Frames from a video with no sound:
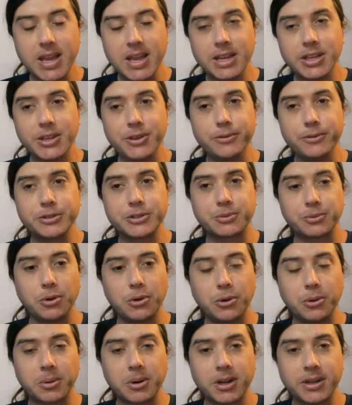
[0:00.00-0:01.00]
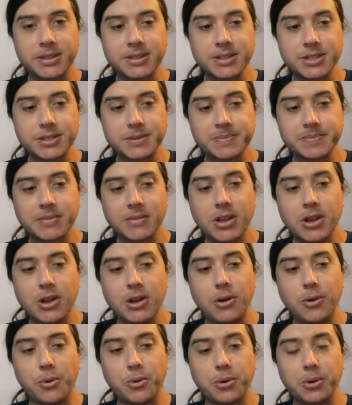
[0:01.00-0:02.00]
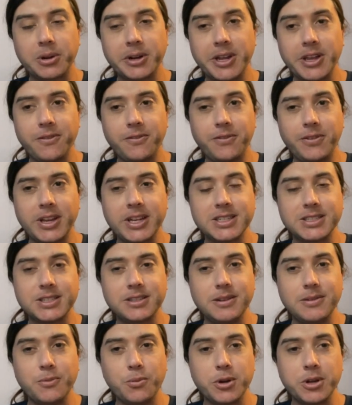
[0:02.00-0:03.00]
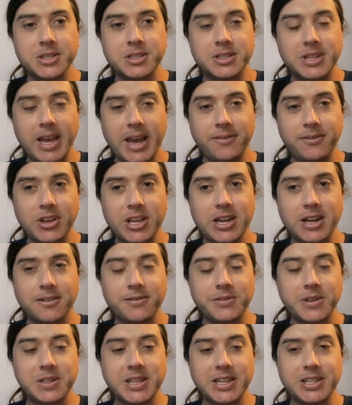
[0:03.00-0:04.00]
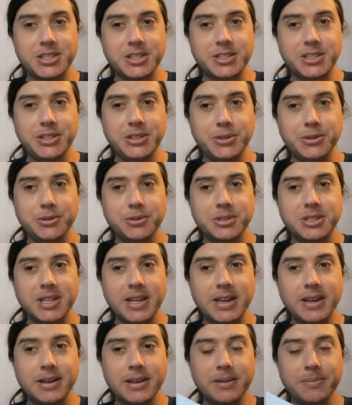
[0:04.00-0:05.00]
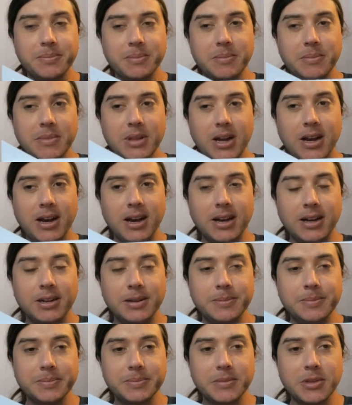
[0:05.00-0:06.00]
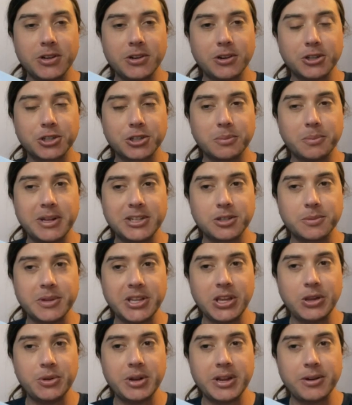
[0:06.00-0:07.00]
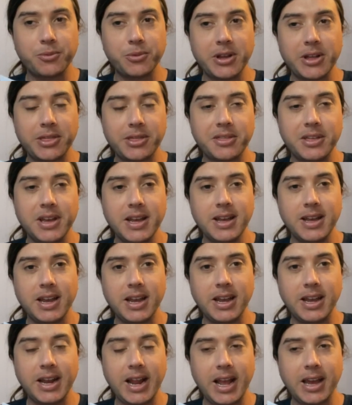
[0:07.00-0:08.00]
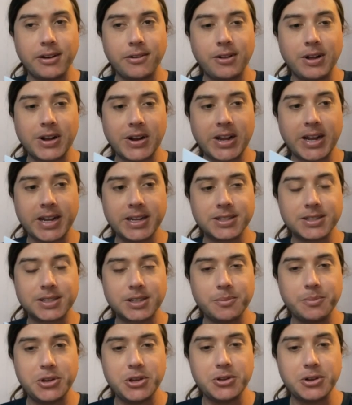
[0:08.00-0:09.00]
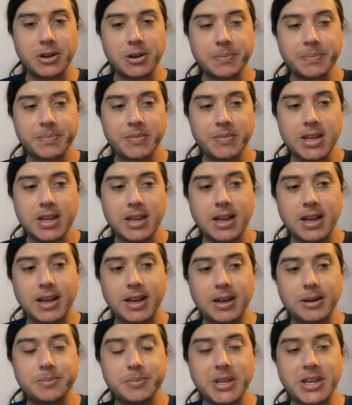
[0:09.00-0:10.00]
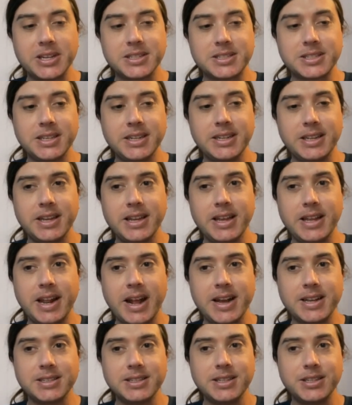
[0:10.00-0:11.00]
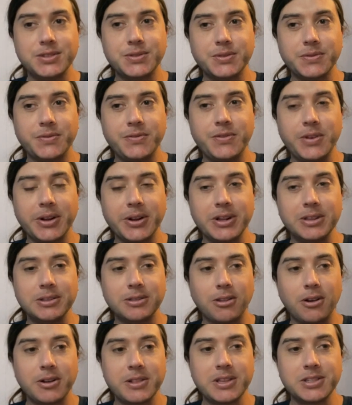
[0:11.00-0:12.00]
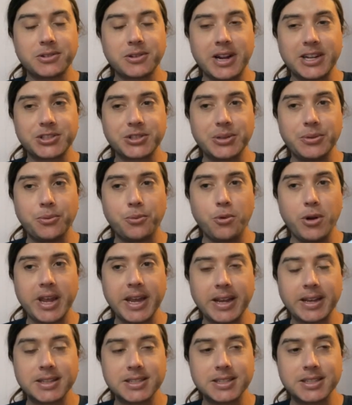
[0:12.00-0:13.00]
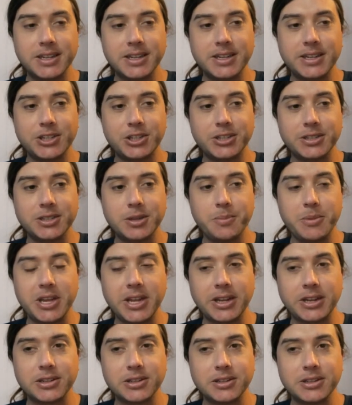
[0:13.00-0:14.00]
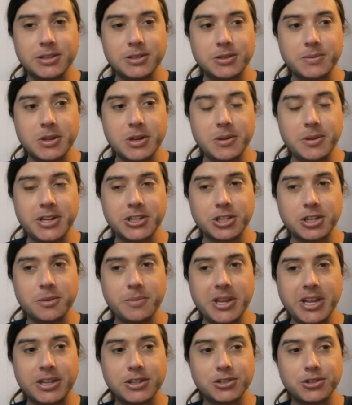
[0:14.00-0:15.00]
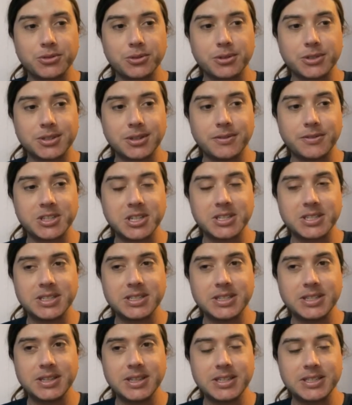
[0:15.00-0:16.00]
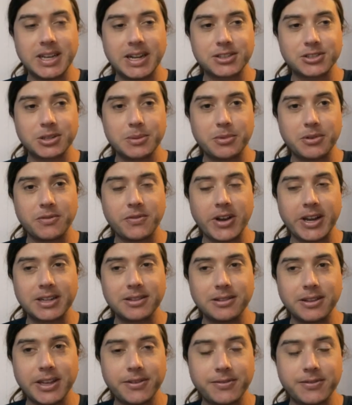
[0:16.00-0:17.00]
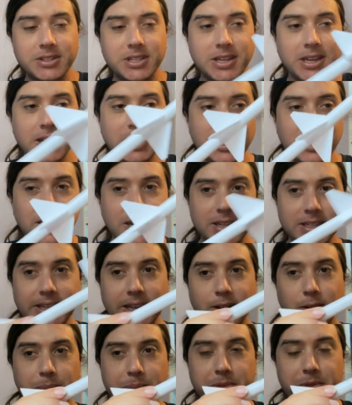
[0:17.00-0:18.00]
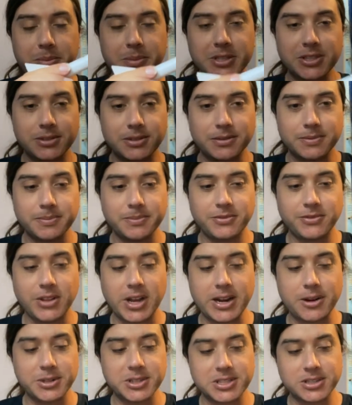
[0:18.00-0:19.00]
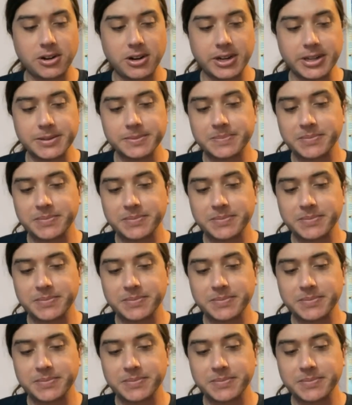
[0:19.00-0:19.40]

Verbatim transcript: used rollerons, or if it was heavy enough that they just used an uh, inertial measurement unit with an analog guidance computer um, because it, it has these very lo- these are actually wings in addition to being in addition to being control surfaces these actually provide lift uh, to help the missile fly to its target